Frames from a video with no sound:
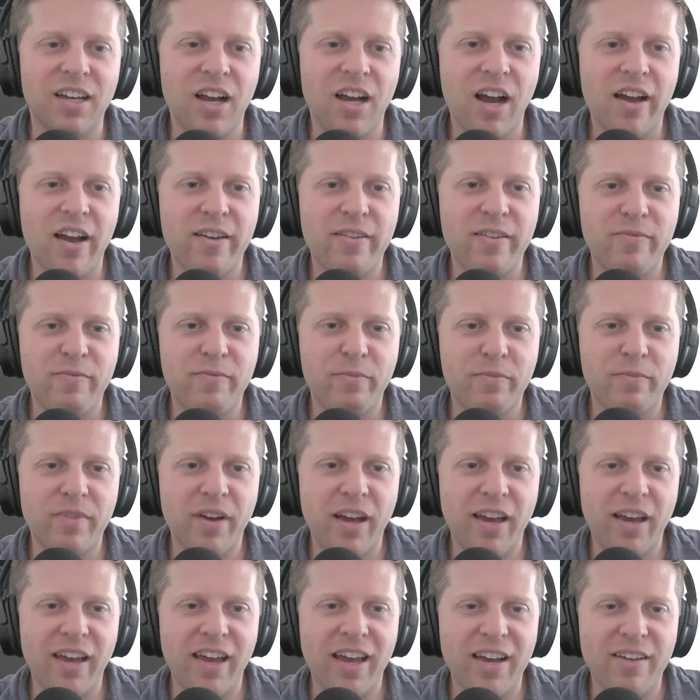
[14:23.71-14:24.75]
I
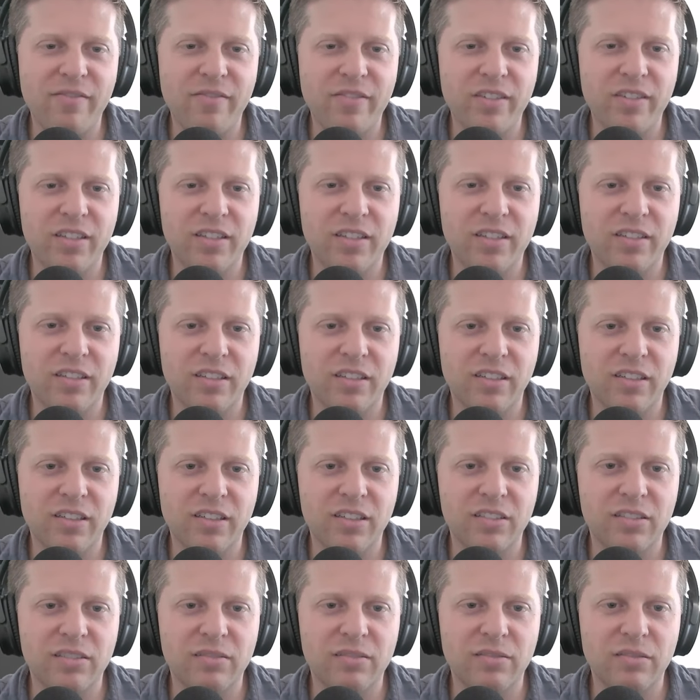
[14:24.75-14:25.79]
have this
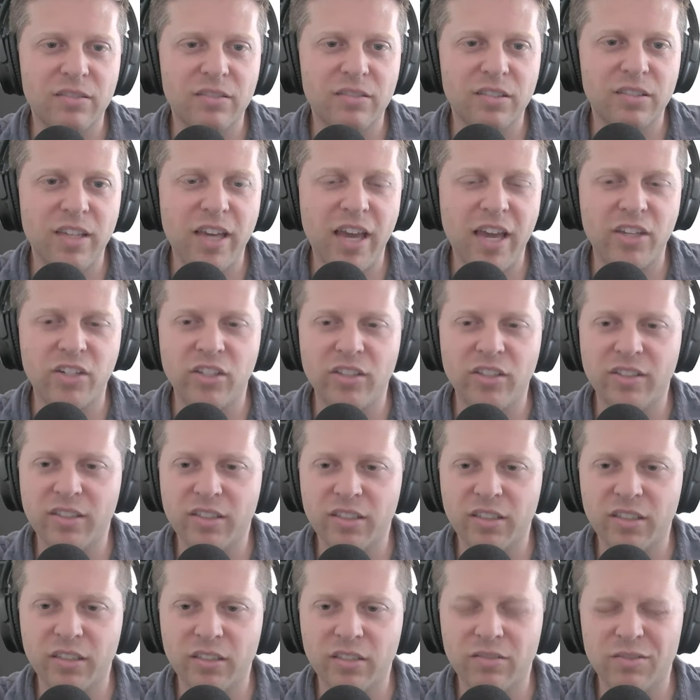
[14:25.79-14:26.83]

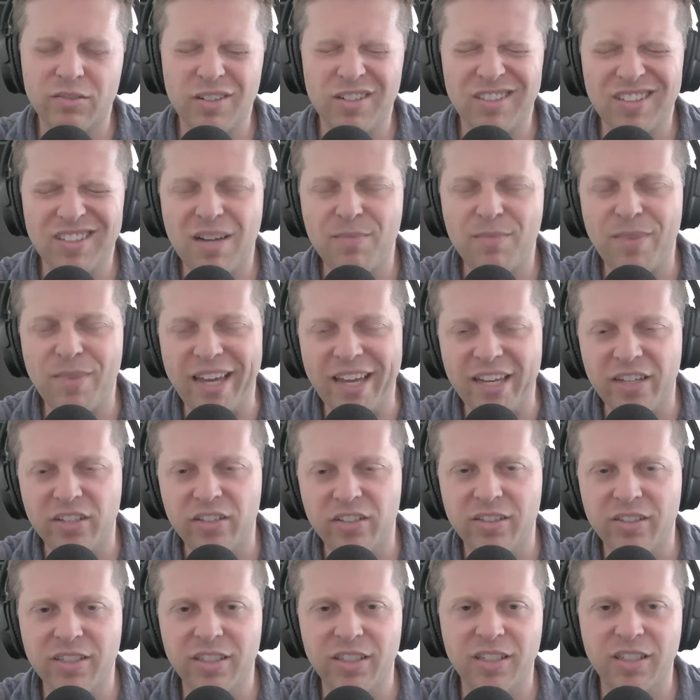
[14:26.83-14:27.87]
agency. Well, it's not my
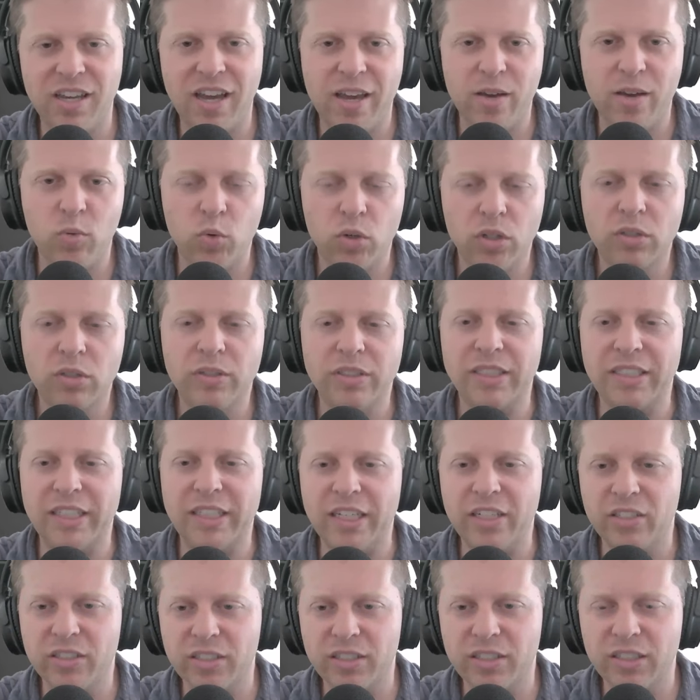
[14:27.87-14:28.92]
agency. I work with an
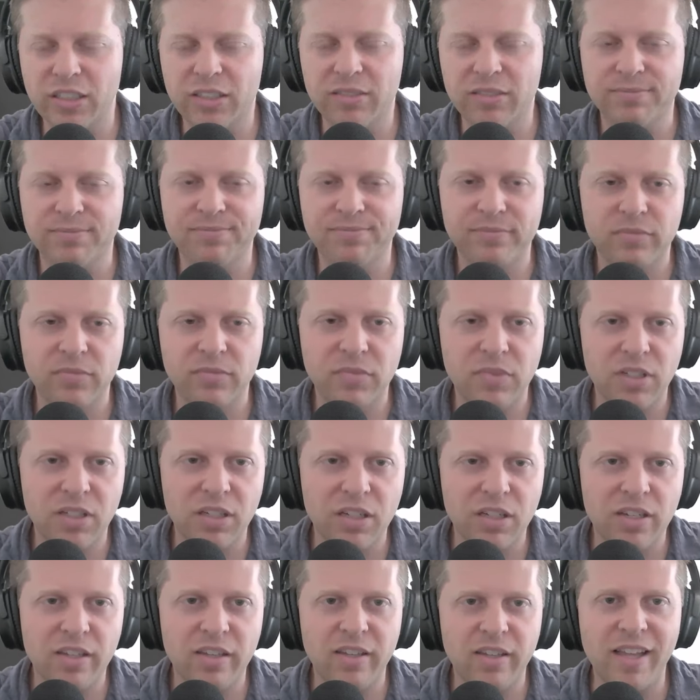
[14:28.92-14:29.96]
agency,
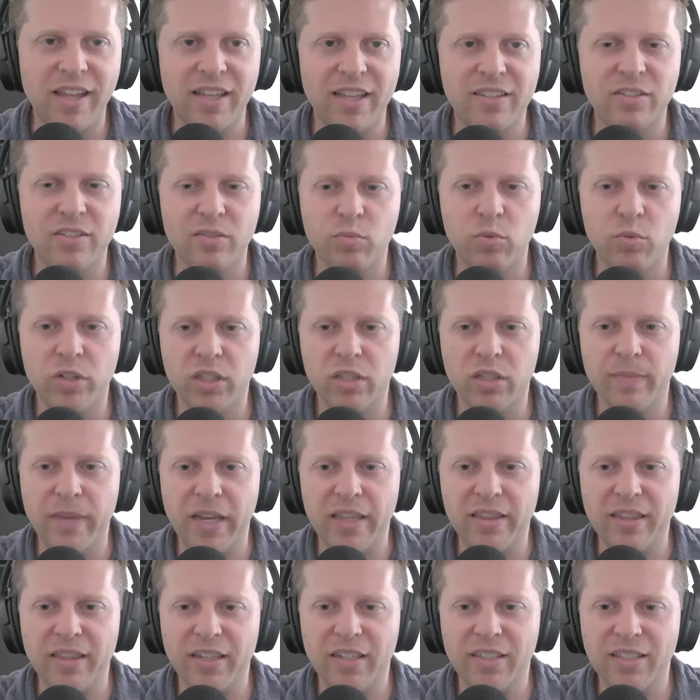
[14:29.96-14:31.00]
and that's one of the
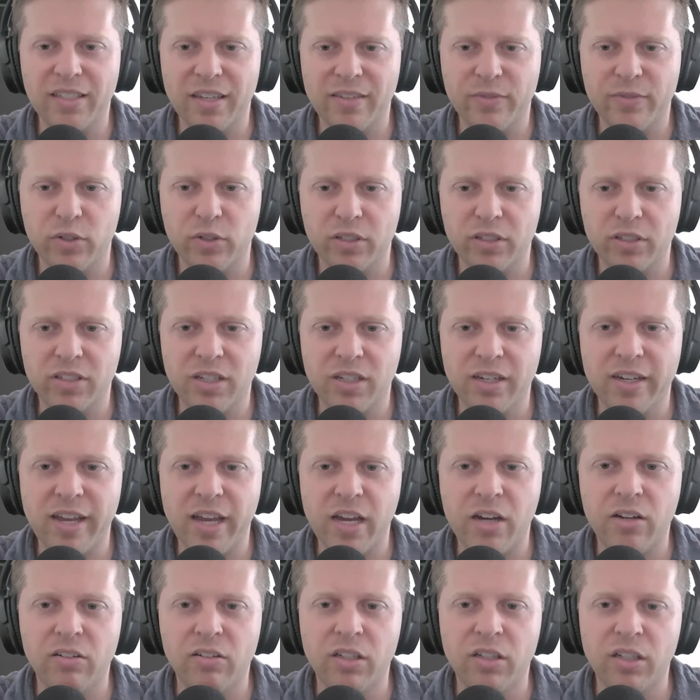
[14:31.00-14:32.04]
main things I focus on
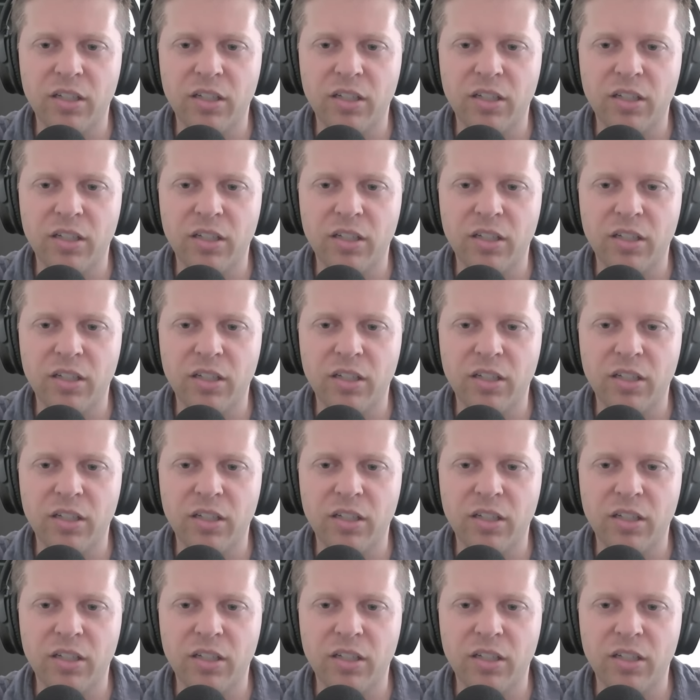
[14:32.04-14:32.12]
now.